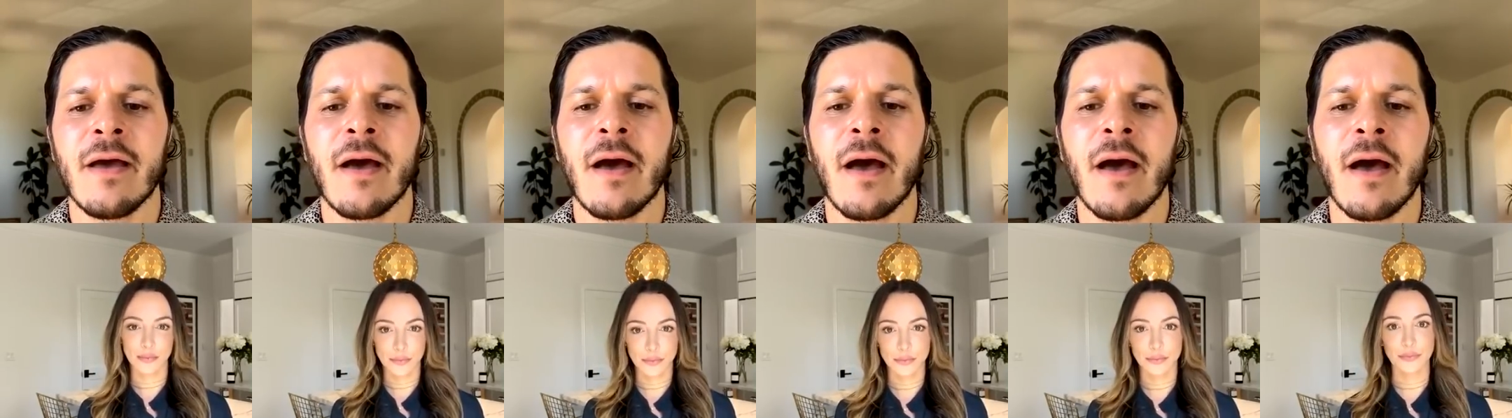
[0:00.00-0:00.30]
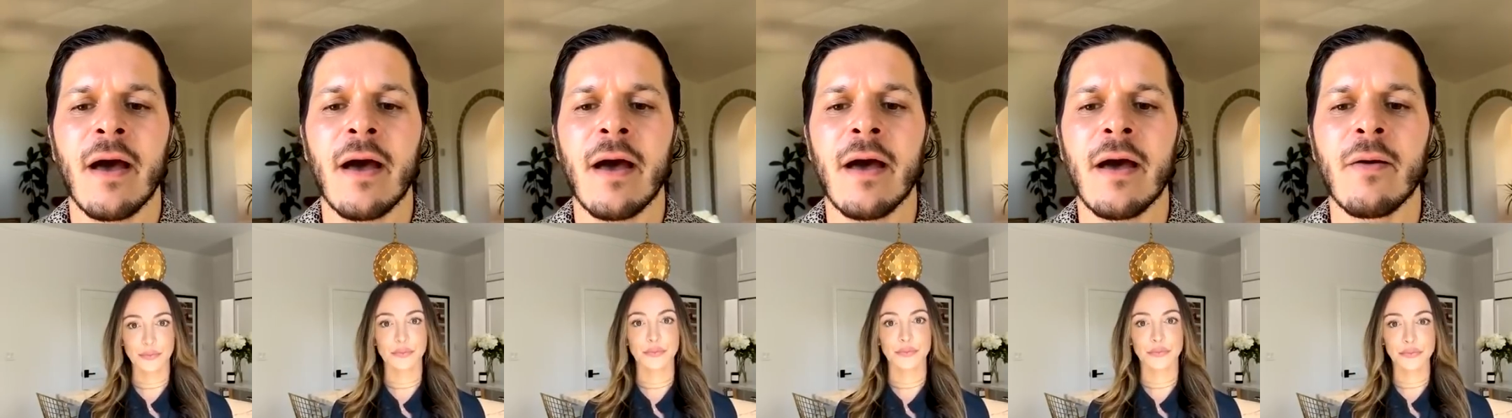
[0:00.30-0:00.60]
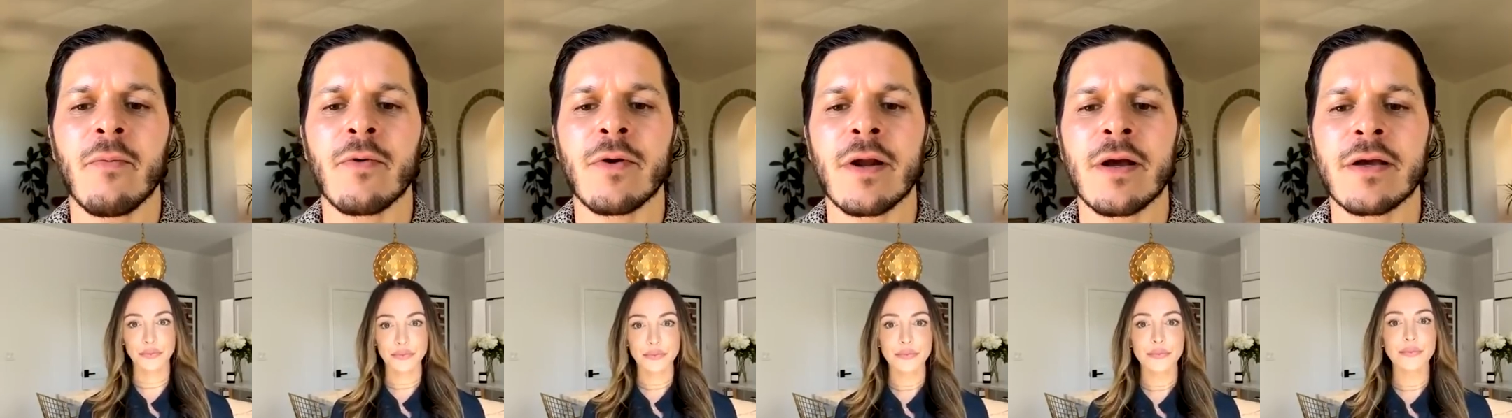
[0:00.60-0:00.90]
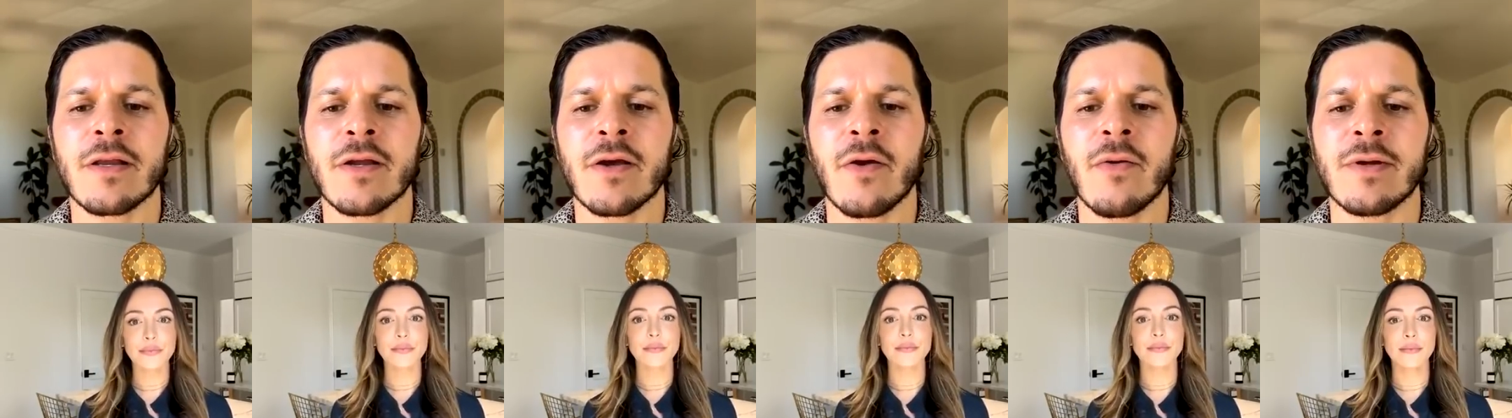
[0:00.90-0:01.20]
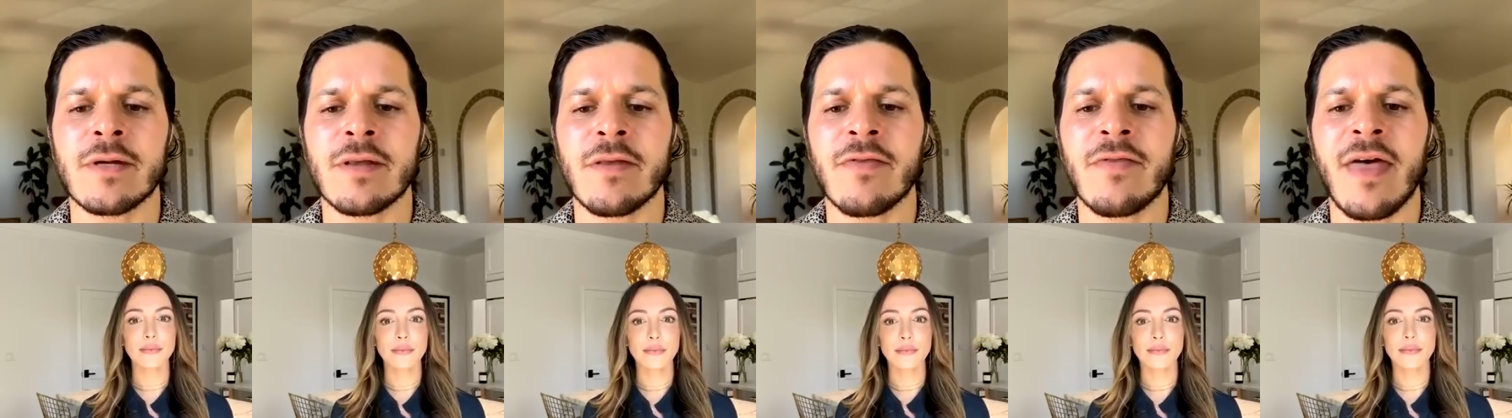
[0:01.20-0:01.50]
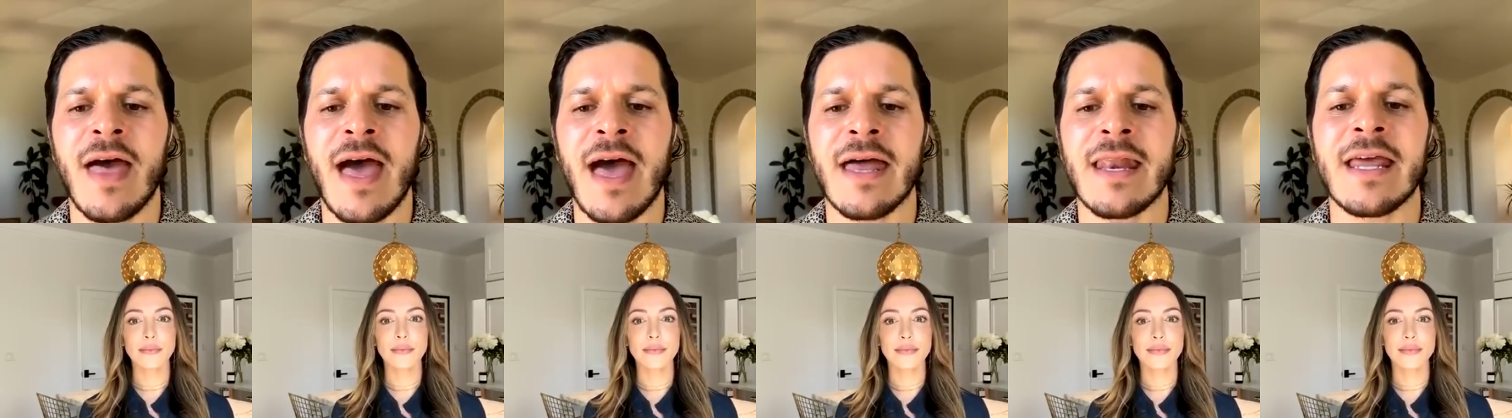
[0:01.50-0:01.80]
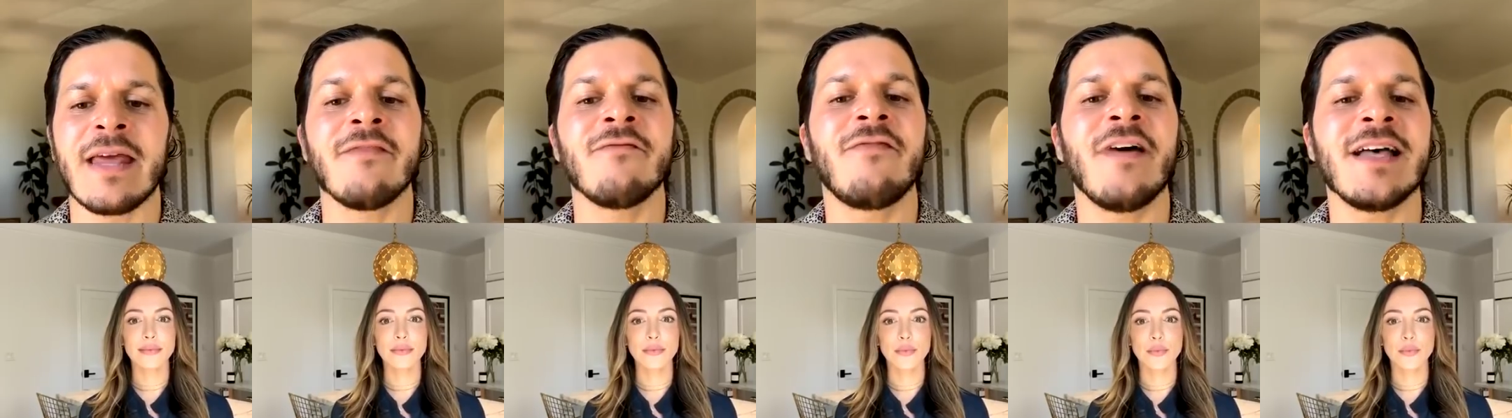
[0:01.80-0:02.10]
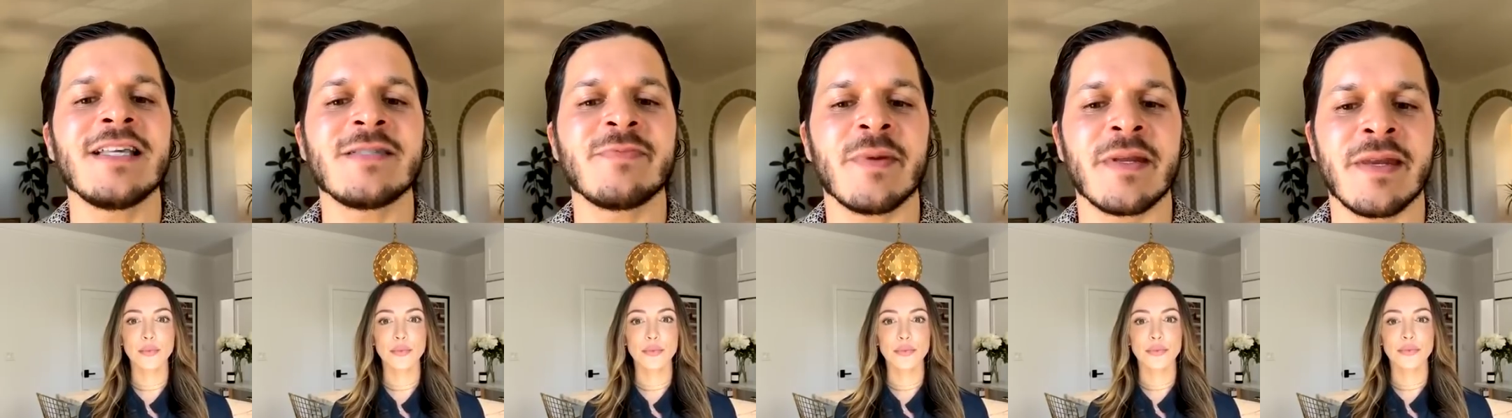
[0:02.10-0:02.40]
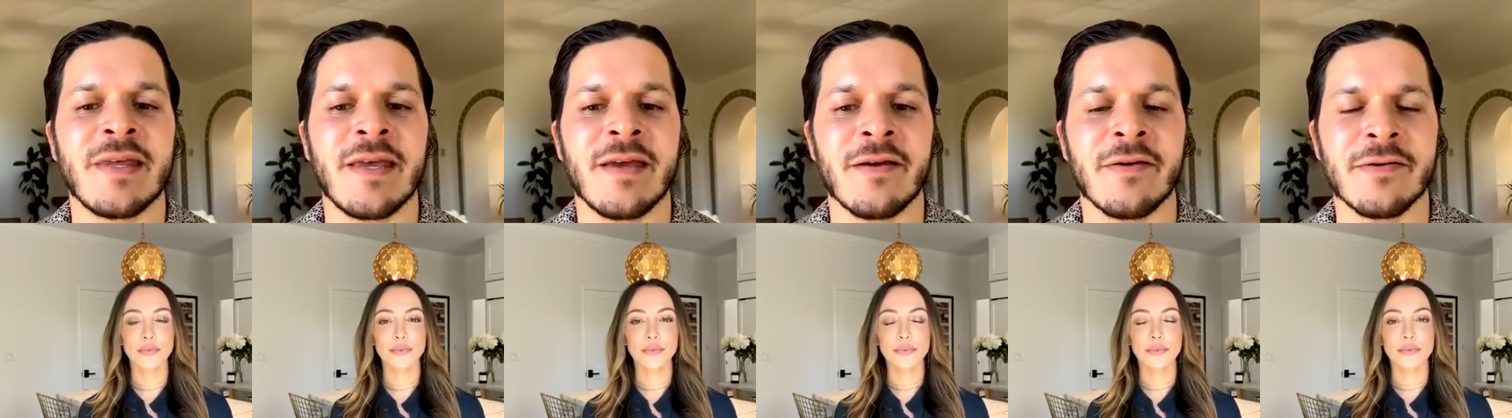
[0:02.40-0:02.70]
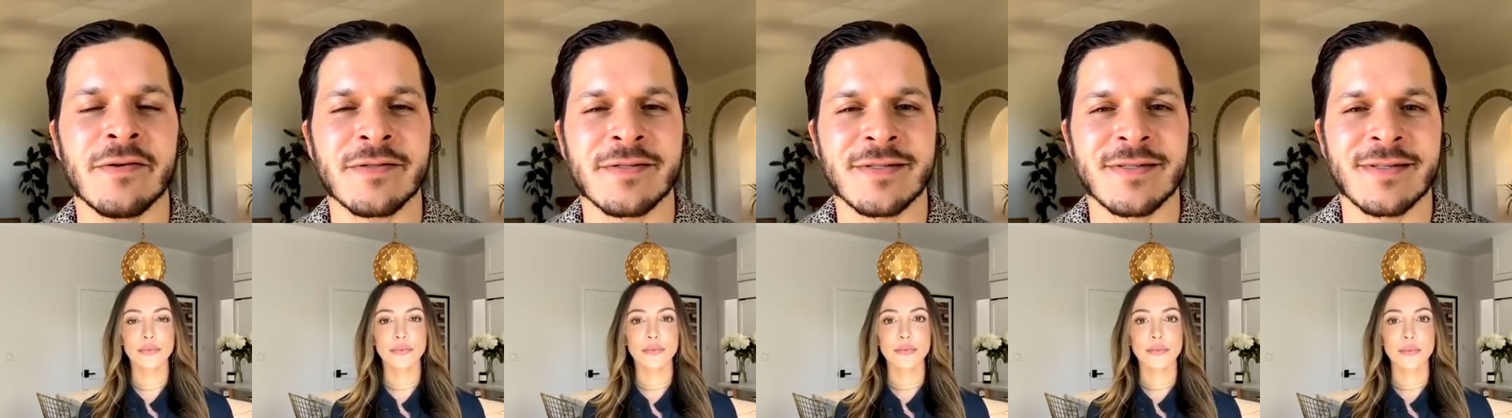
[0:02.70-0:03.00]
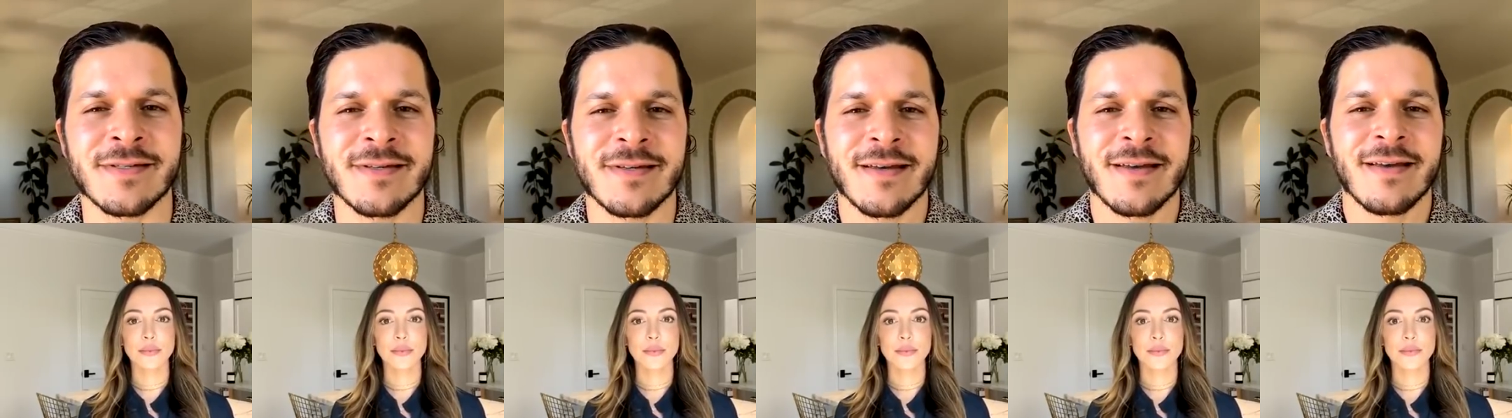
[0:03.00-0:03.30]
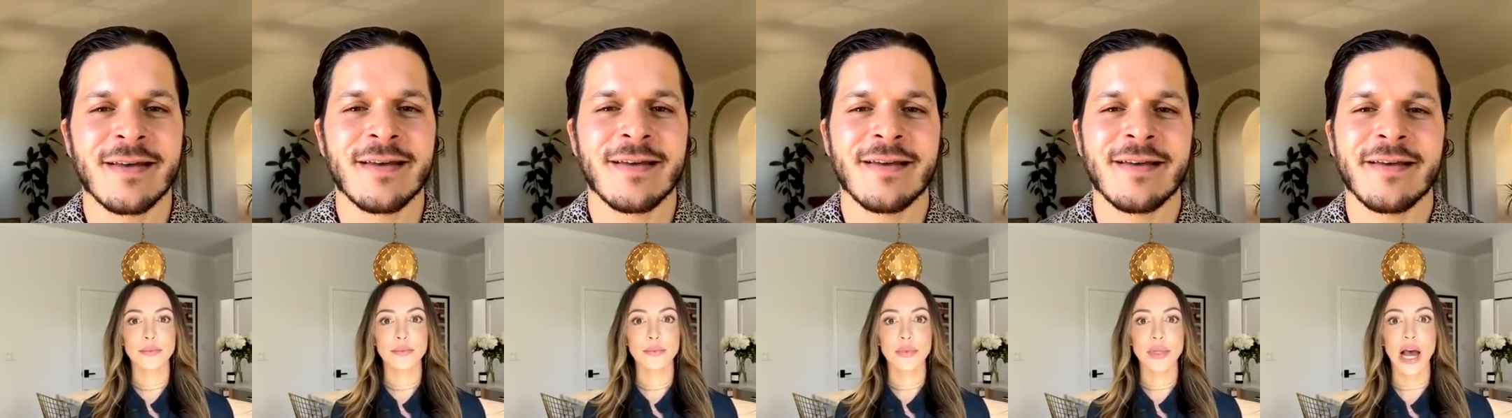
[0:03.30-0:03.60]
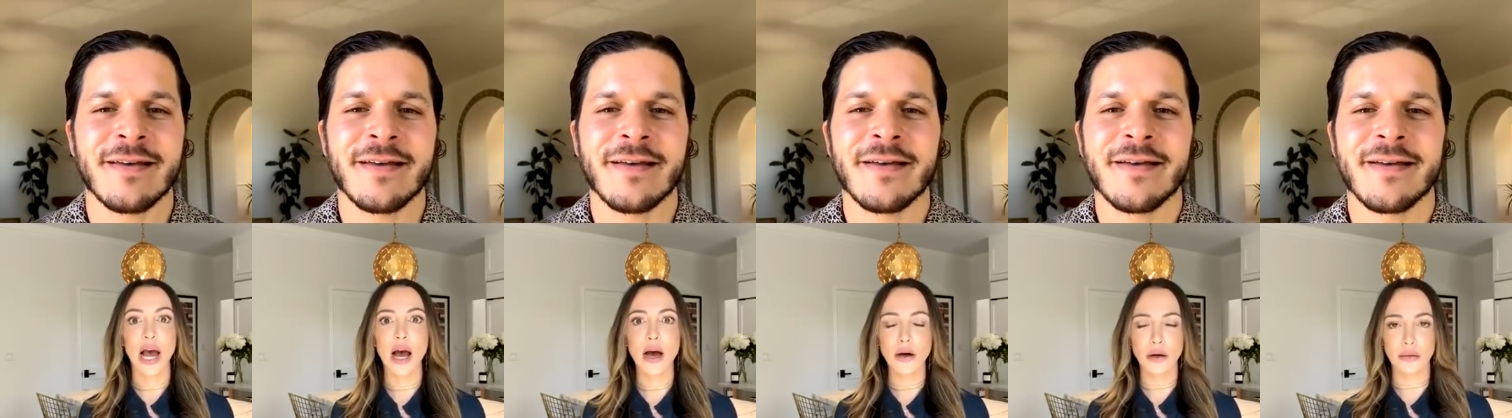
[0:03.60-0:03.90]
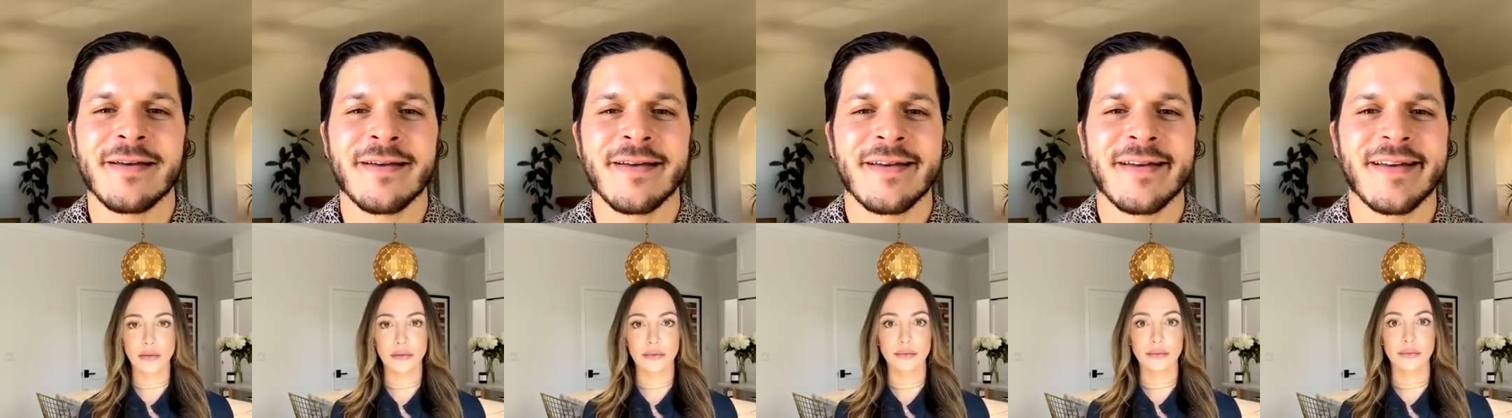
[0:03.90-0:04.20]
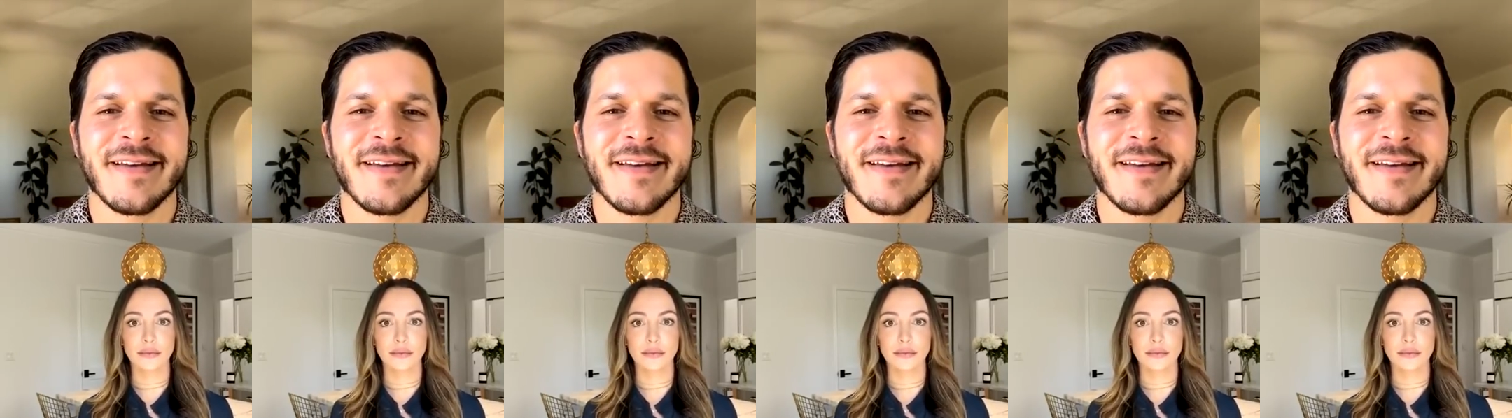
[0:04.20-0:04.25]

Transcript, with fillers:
Speaker 1: Uh, we're not going to go into that. Investment heels. Oh.